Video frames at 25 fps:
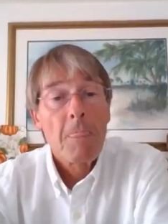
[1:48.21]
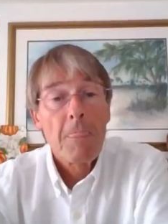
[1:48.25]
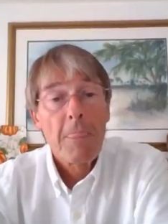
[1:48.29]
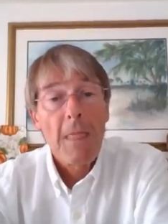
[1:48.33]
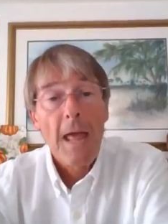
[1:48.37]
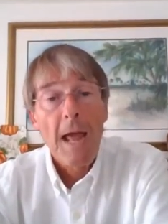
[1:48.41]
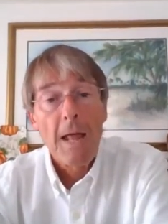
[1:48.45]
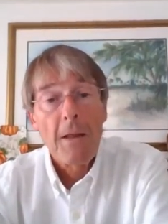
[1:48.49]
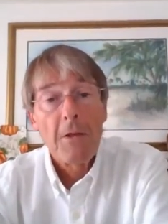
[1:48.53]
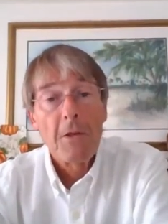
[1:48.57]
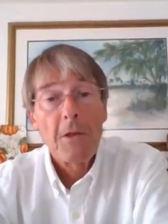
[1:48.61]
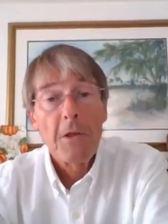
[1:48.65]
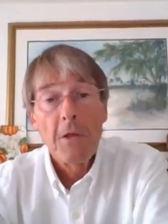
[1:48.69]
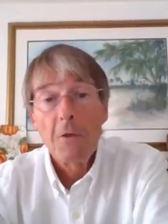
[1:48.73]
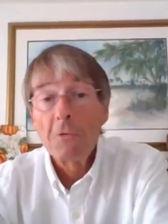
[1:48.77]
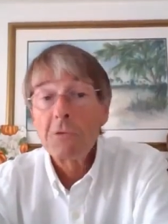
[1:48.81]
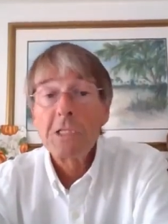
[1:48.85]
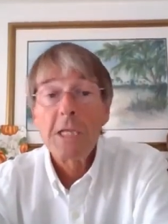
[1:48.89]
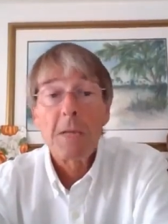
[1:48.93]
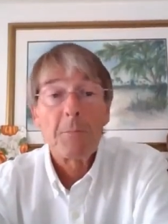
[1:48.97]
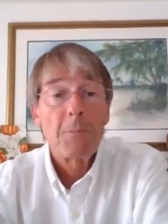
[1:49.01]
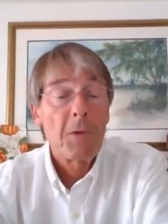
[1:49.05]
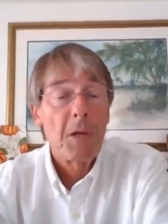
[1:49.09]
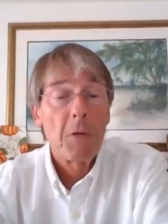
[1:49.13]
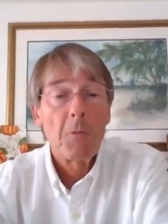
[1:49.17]
then you
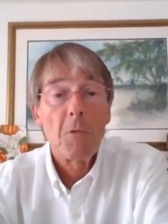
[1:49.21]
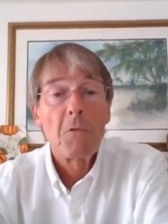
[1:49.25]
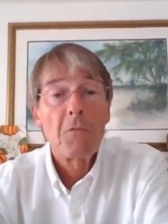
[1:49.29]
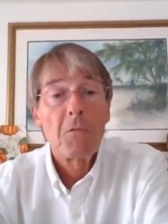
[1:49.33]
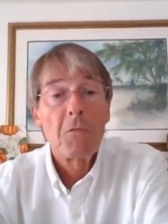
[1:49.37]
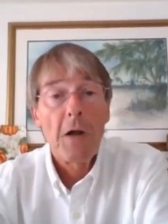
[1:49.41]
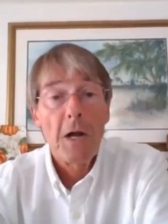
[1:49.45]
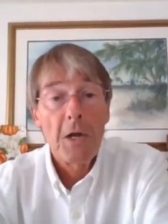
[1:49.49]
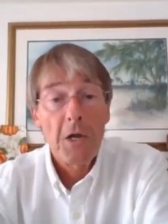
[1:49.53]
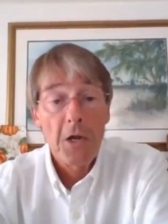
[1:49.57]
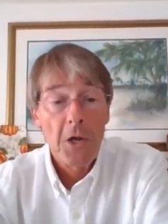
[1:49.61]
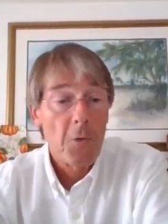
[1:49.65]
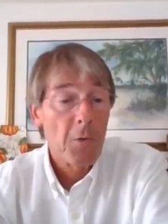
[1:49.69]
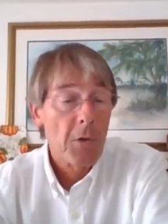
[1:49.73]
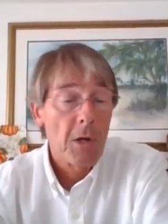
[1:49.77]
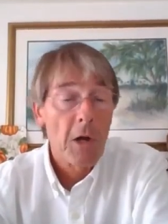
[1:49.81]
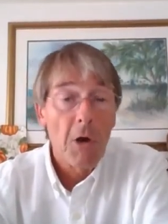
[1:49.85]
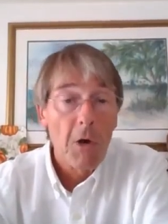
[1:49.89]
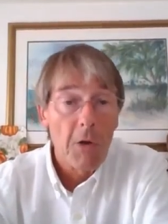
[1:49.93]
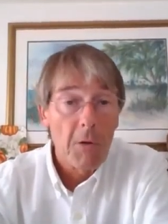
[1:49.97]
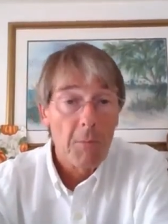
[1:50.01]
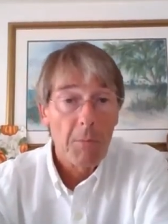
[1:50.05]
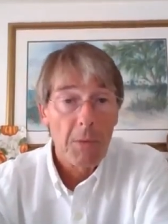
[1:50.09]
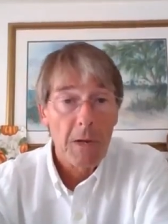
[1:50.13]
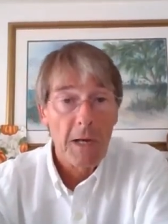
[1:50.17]
simply will find you
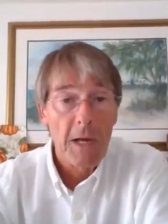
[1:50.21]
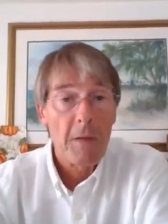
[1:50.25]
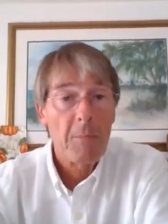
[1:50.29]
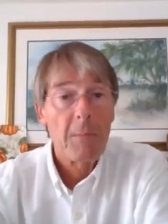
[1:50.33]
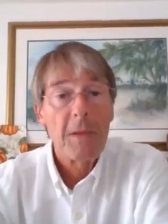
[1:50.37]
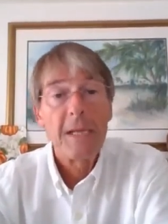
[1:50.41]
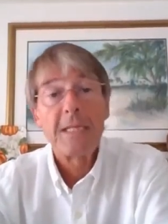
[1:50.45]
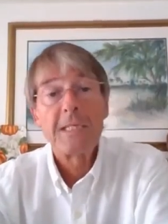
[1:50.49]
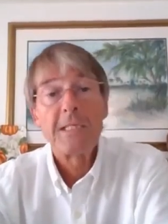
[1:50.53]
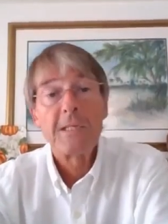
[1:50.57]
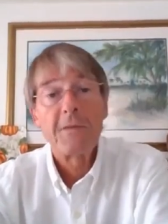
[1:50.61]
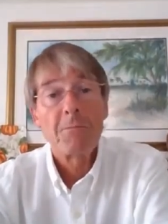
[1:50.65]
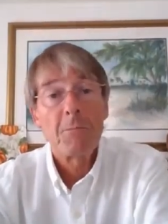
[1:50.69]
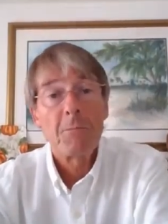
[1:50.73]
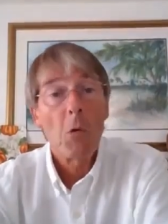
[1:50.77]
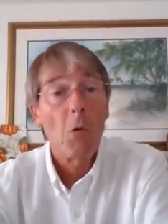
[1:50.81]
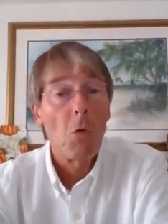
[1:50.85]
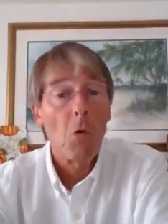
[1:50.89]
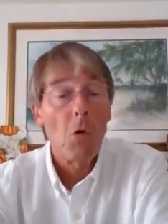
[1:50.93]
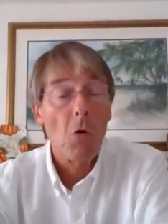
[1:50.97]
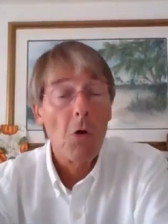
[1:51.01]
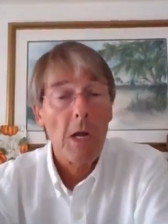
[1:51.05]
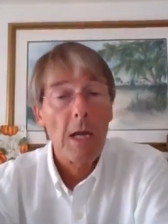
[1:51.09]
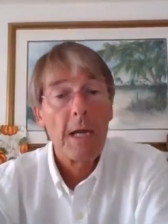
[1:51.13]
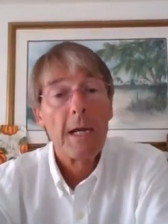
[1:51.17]
can't buy a piece of
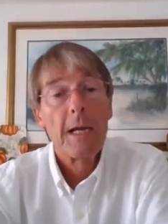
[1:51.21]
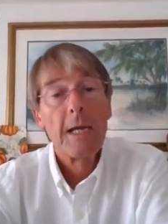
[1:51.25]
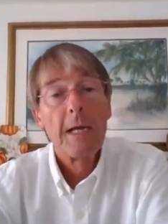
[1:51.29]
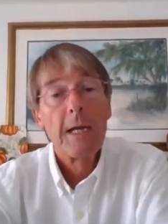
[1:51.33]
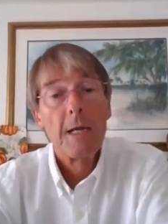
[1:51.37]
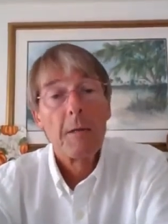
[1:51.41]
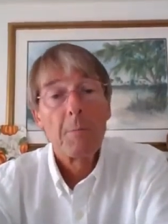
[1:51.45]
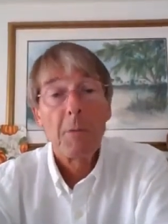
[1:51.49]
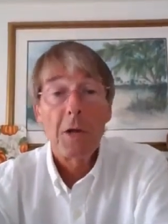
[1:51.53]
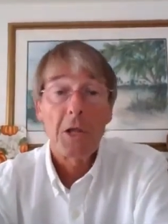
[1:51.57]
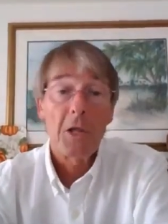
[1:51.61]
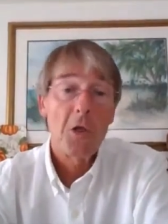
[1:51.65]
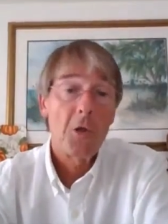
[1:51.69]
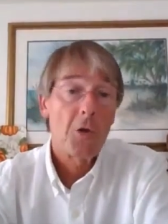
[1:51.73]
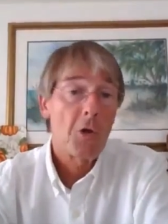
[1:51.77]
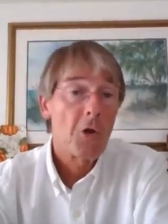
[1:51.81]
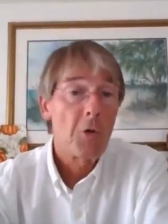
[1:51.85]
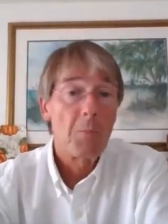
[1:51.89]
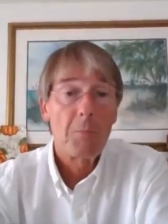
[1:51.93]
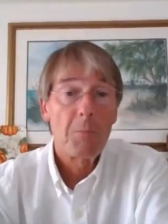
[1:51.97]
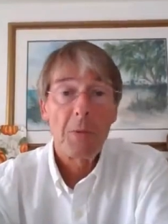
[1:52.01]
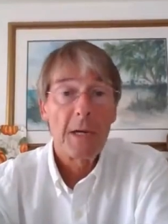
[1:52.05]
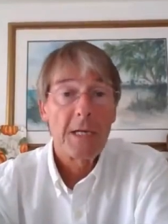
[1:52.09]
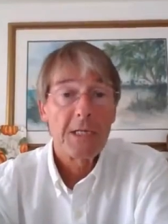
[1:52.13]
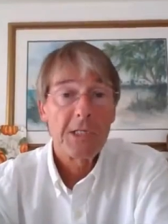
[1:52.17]
pork, but you
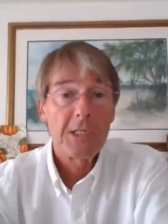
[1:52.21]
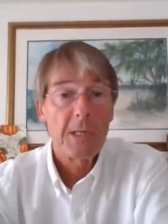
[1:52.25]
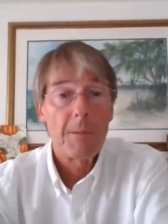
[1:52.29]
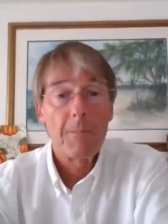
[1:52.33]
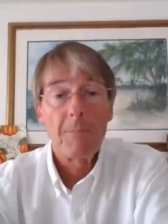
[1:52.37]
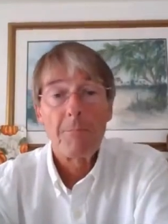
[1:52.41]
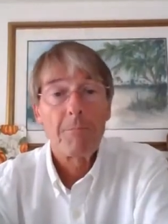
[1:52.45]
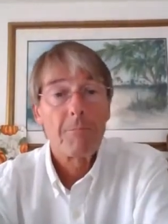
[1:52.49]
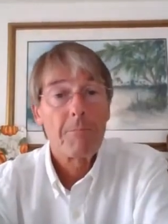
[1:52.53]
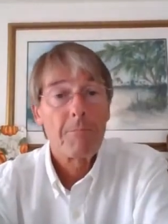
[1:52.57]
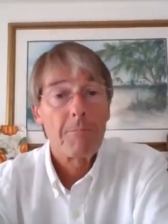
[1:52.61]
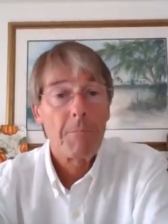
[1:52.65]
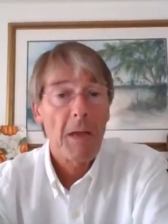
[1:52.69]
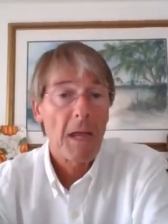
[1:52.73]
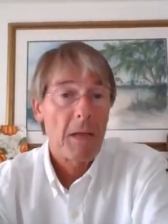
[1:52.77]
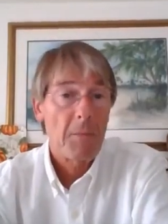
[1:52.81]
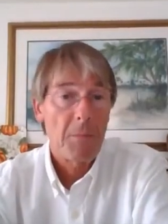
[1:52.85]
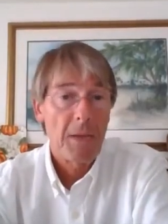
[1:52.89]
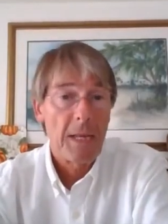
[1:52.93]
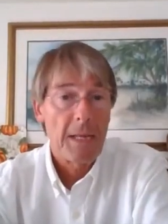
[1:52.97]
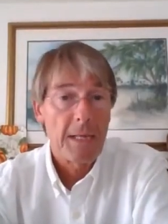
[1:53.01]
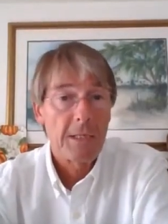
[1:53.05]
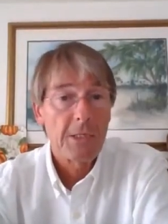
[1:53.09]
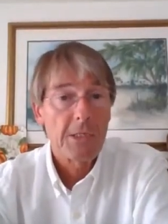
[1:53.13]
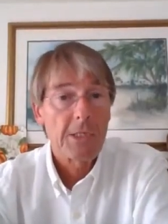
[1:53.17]
could buy some baked
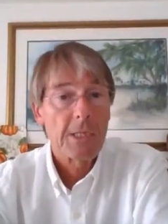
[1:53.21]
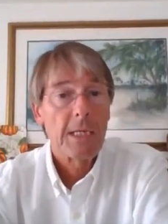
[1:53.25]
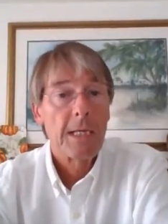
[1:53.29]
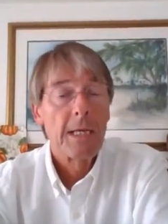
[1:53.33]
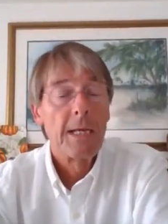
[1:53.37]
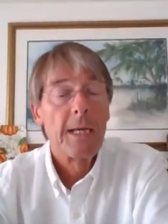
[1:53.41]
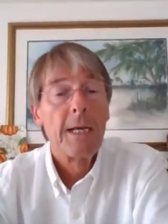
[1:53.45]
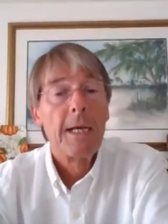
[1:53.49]
beans.